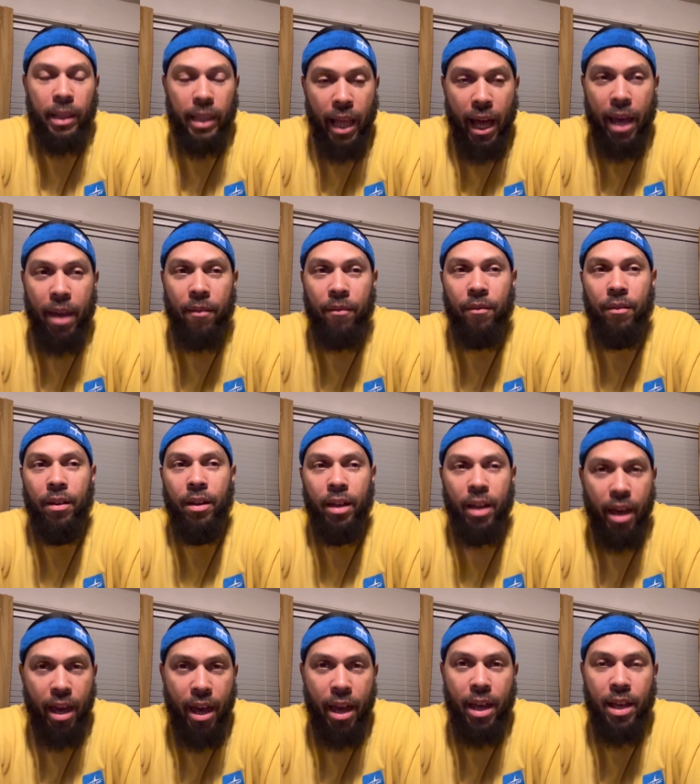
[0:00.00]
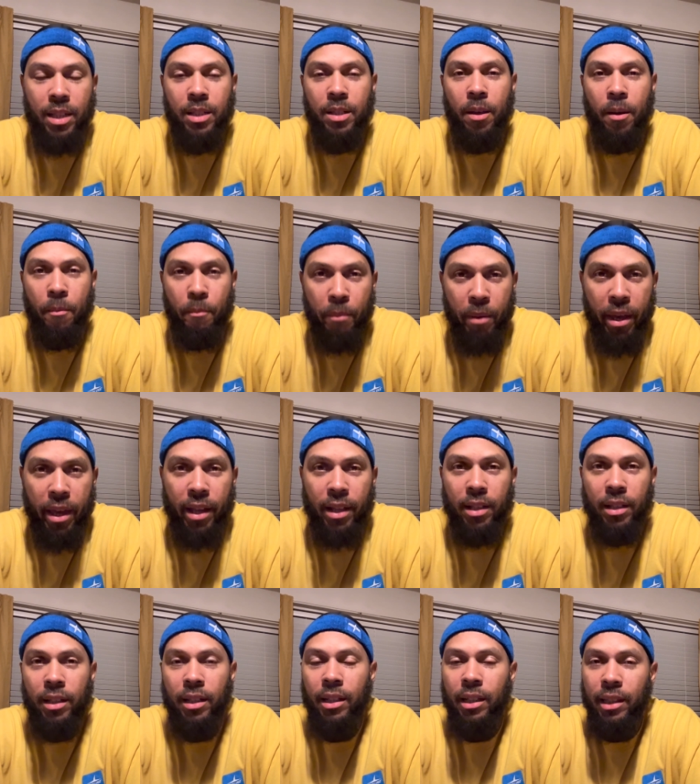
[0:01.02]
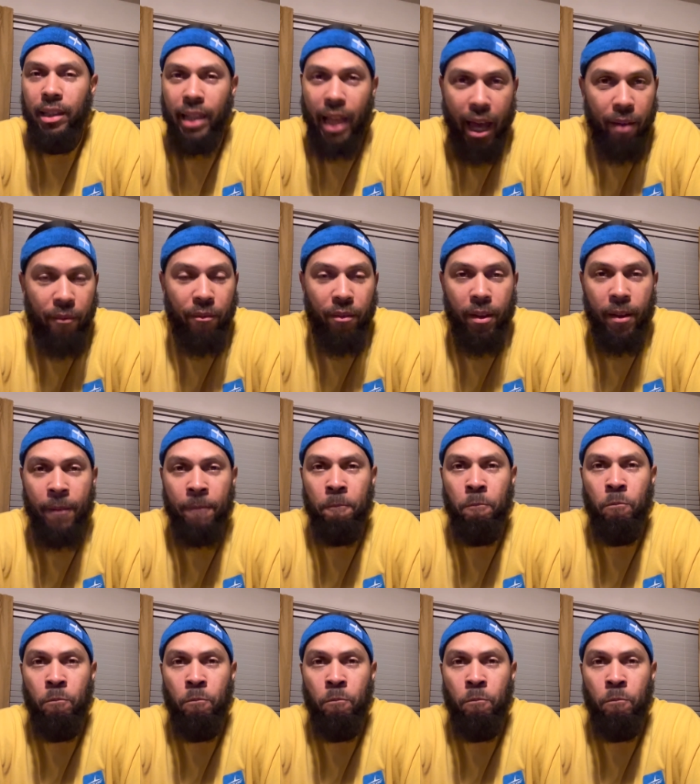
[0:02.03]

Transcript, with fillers: Life has been lifing.